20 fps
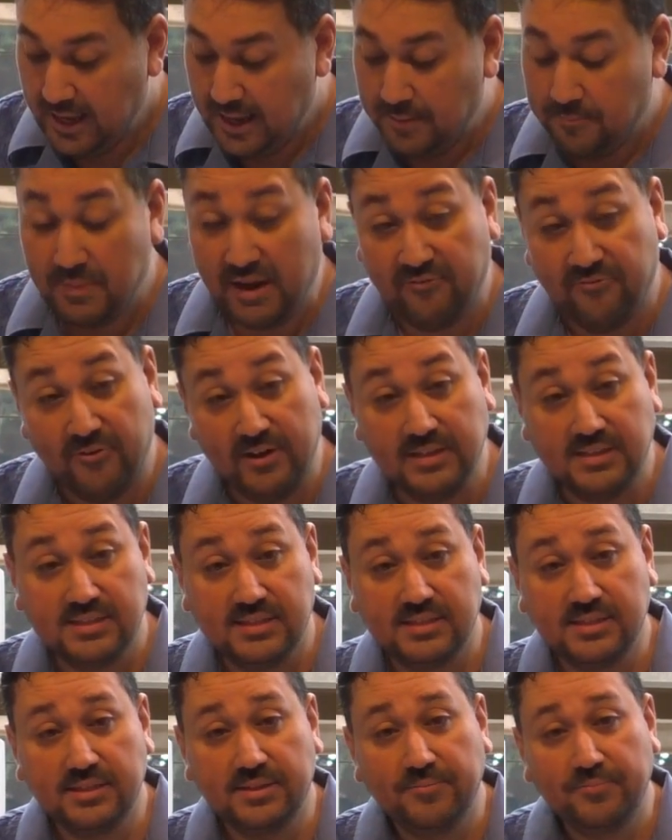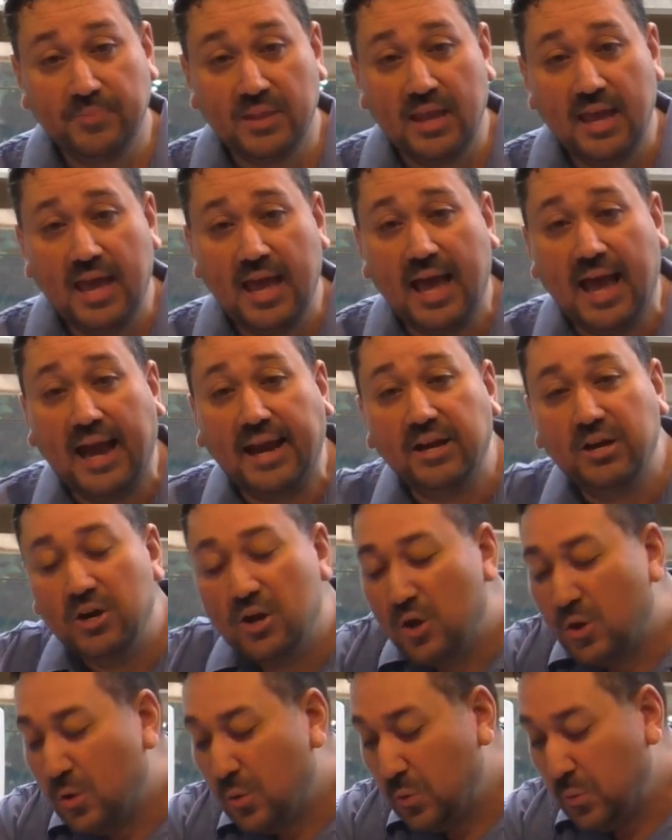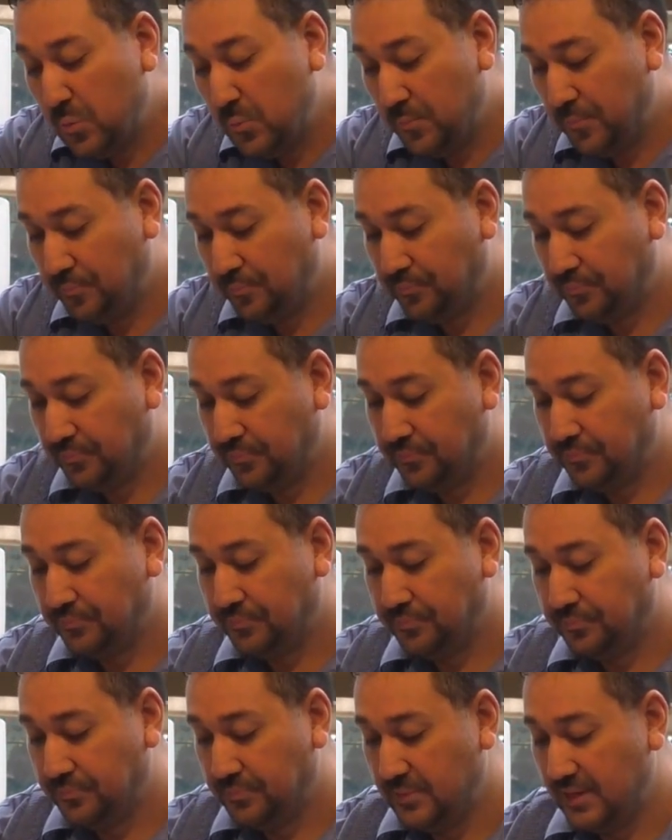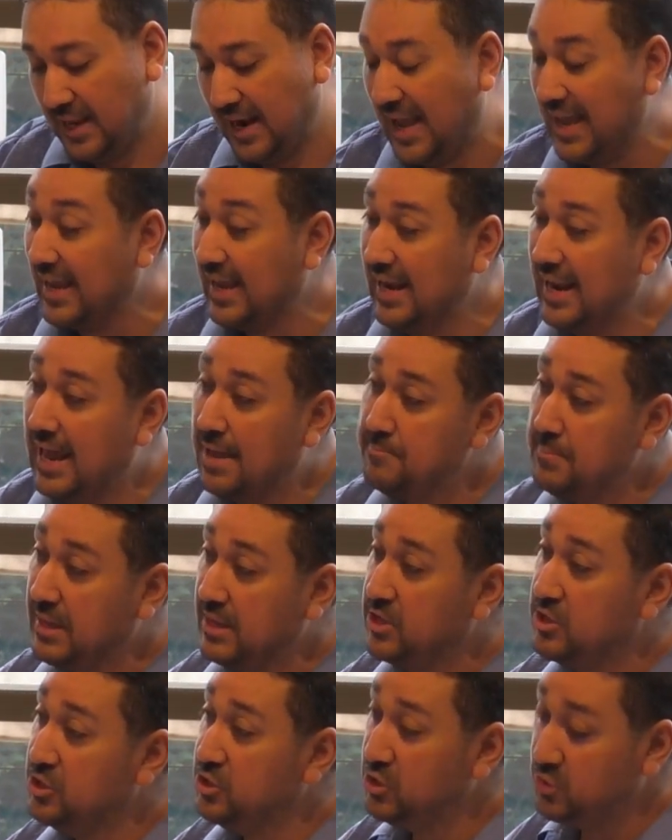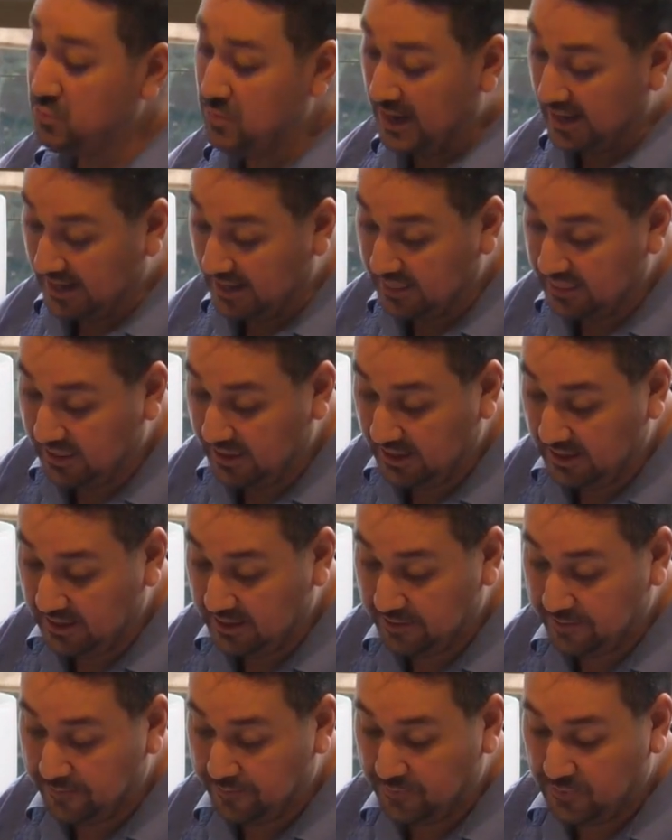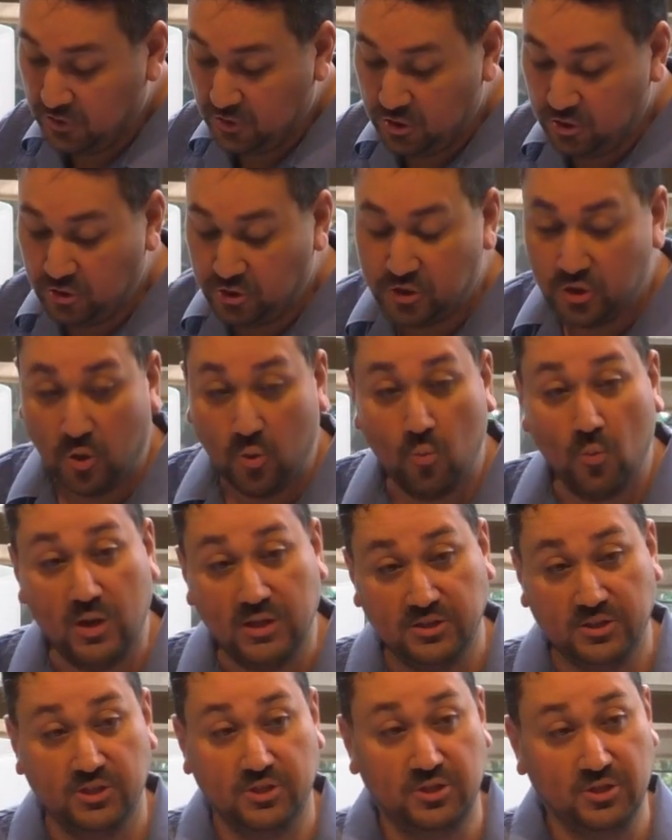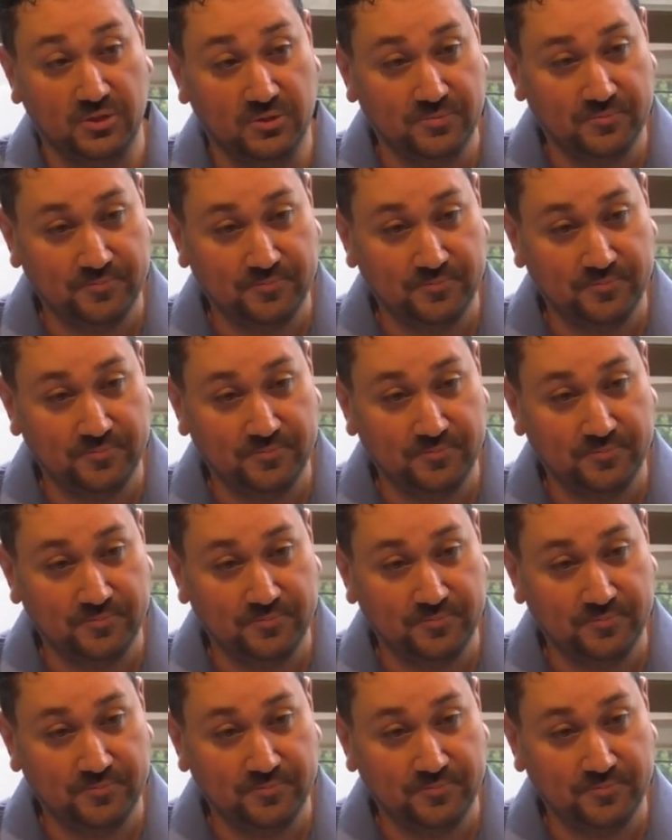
My friends, I know that I cannot make you do anything you don't want to do.